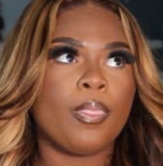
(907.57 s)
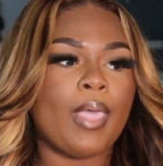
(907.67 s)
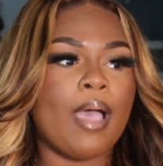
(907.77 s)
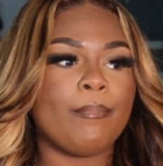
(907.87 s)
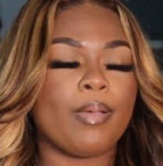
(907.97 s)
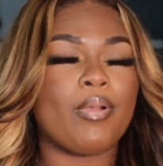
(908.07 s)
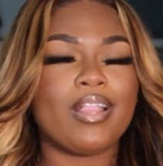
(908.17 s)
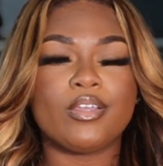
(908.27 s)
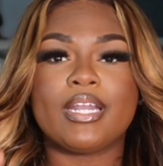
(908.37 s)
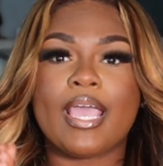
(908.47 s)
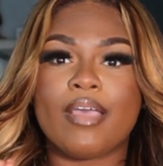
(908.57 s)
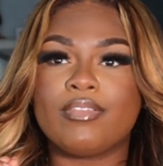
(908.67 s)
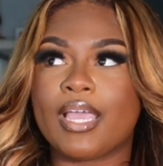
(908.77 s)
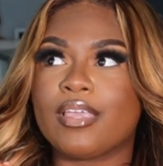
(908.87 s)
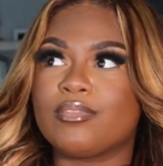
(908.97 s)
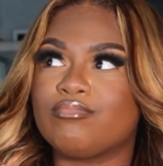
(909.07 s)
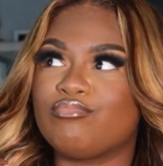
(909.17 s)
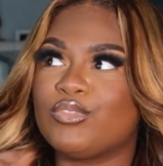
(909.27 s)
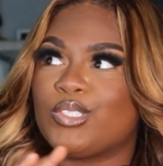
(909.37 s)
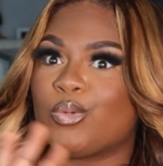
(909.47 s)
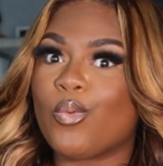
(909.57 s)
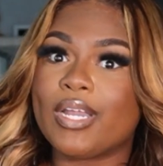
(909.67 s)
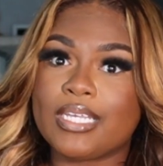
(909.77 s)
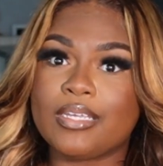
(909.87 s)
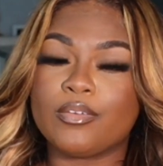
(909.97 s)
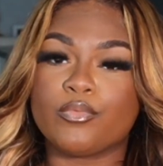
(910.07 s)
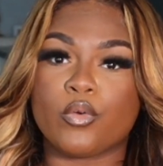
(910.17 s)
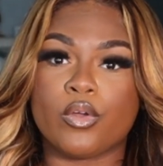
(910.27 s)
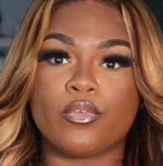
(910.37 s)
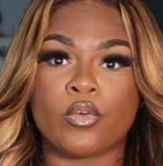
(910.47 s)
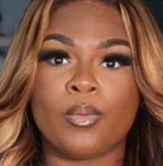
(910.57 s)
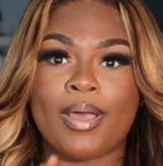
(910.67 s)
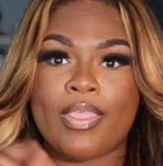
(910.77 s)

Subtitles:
I'm probably gonna have like 20 for real